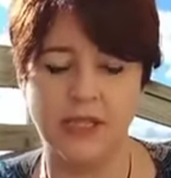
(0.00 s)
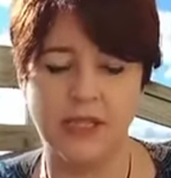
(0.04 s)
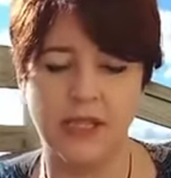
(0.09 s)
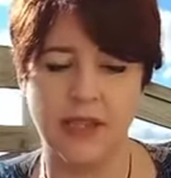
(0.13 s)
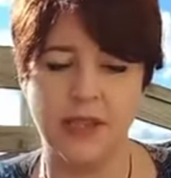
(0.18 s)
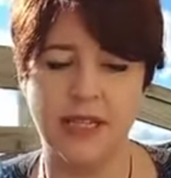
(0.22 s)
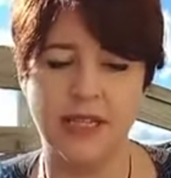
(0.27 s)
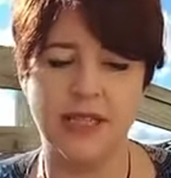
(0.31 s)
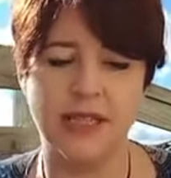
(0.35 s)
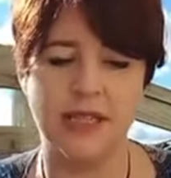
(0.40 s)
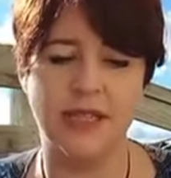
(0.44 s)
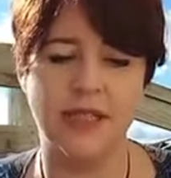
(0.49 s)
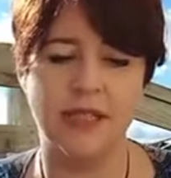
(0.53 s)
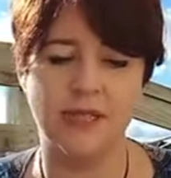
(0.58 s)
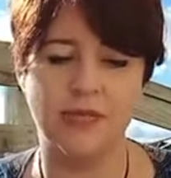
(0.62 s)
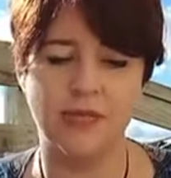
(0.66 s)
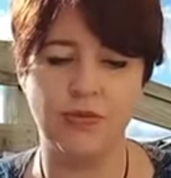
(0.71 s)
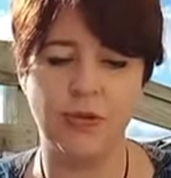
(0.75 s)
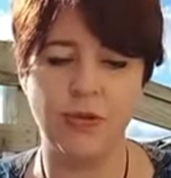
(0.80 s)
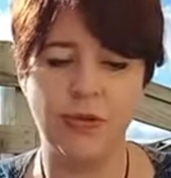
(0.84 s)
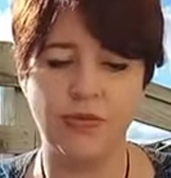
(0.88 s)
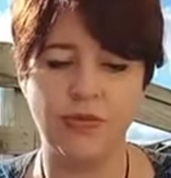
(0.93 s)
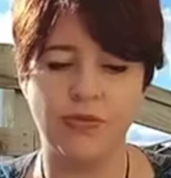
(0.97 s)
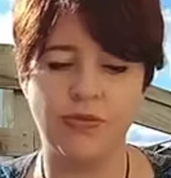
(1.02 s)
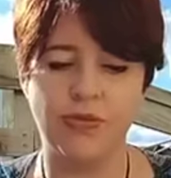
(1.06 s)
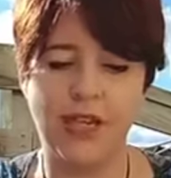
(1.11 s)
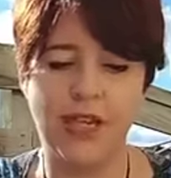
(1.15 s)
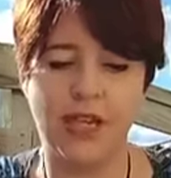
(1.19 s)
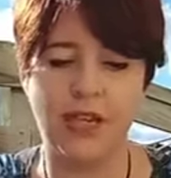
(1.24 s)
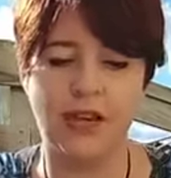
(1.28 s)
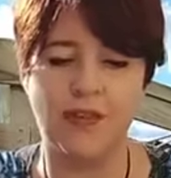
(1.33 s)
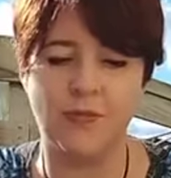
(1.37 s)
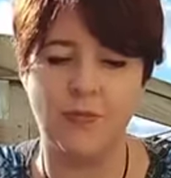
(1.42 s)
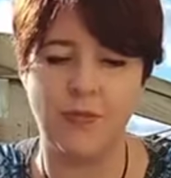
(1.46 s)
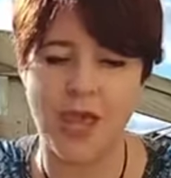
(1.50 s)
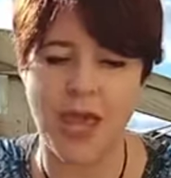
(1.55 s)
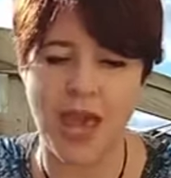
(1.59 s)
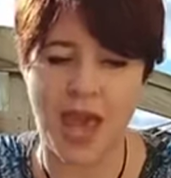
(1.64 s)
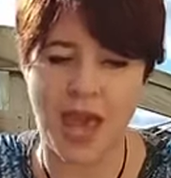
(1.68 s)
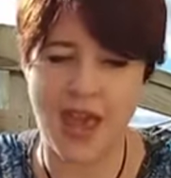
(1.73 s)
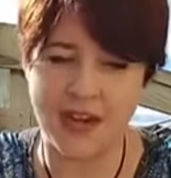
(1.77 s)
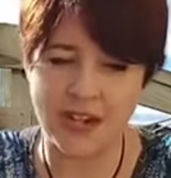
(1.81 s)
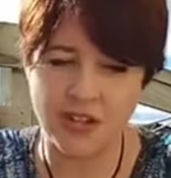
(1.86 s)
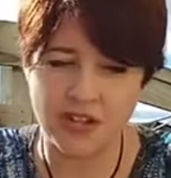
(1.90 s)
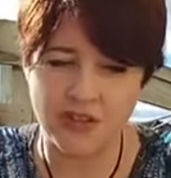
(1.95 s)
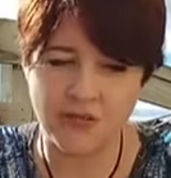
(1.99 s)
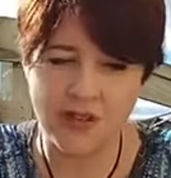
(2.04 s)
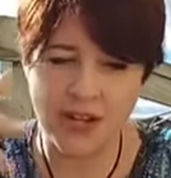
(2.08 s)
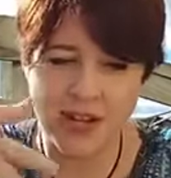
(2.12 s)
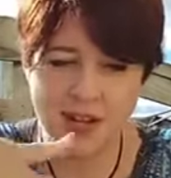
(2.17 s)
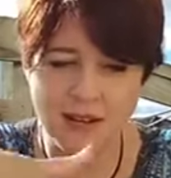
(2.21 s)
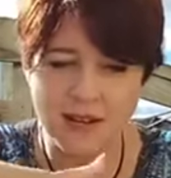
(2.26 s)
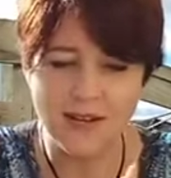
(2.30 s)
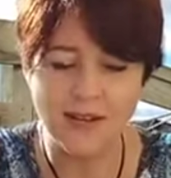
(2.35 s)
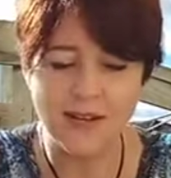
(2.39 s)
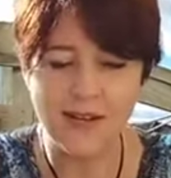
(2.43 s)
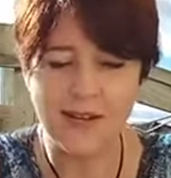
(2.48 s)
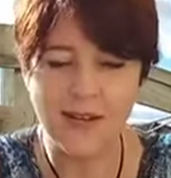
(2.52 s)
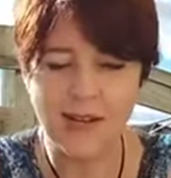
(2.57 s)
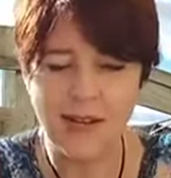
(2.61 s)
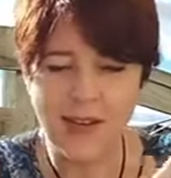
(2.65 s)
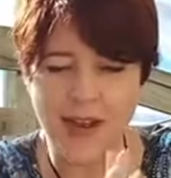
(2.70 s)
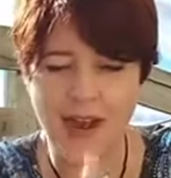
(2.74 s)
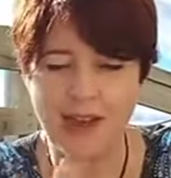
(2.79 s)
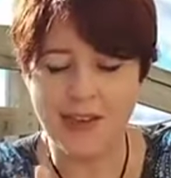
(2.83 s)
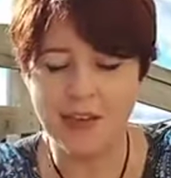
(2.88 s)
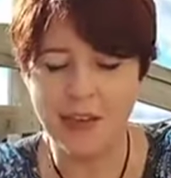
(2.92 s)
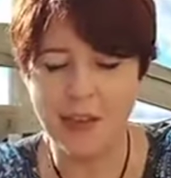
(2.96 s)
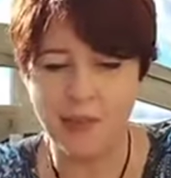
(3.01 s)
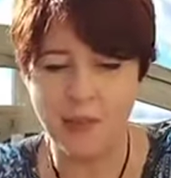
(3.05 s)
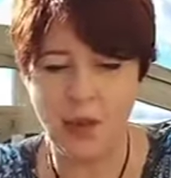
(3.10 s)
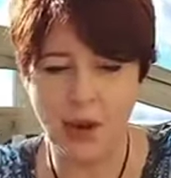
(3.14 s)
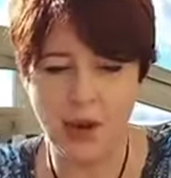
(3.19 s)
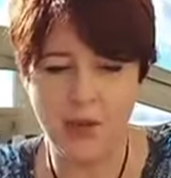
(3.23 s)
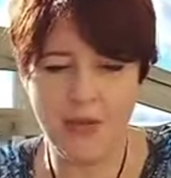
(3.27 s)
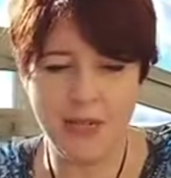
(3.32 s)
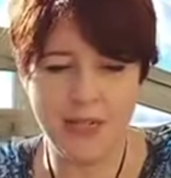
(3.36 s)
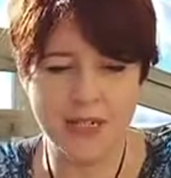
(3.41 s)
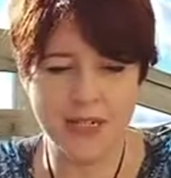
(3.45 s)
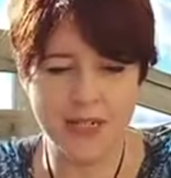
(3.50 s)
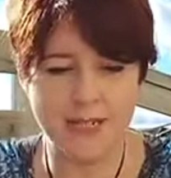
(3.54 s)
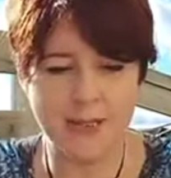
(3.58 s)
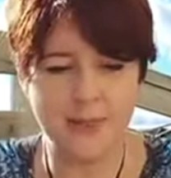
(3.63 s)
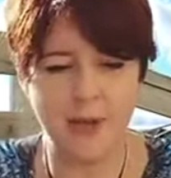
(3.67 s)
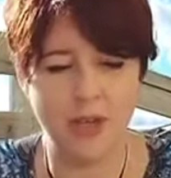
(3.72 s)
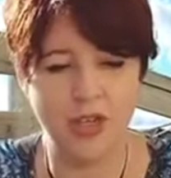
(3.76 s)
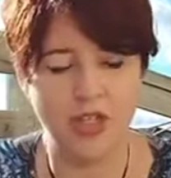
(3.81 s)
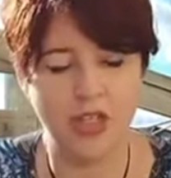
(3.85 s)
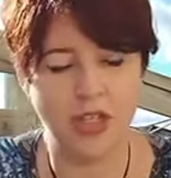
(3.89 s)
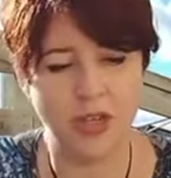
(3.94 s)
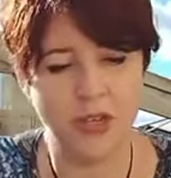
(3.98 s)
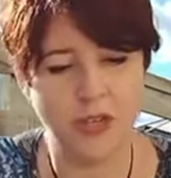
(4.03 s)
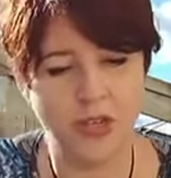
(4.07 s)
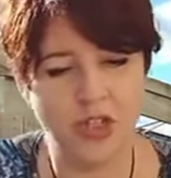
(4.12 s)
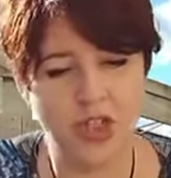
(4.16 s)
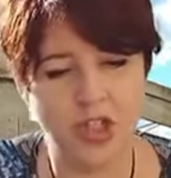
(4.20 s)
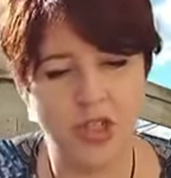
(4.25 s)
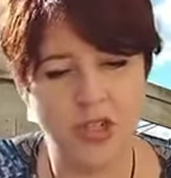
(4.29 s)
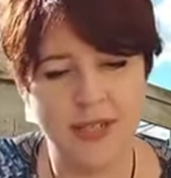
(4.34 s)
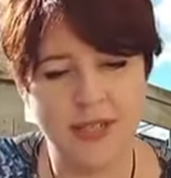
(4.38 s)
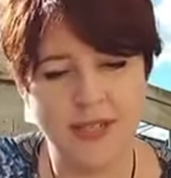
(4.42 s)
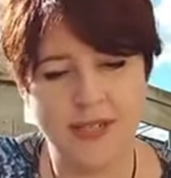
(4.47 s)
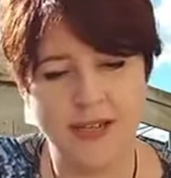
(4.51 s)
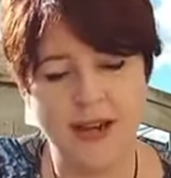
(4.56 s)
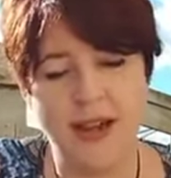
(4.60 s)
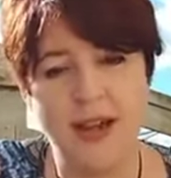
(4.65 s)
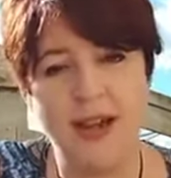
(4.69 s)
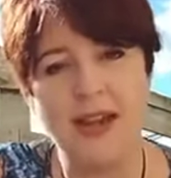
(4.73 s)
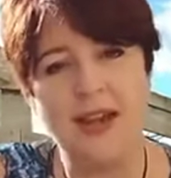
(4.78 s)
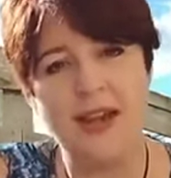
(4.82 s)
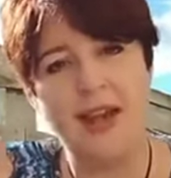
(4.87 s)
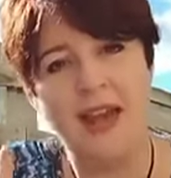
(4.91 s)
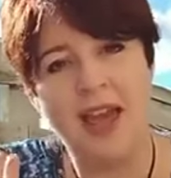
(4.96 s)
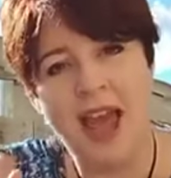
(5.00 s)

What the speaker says: So there's this real feeling of meandering at the moment, especially on Tuesday,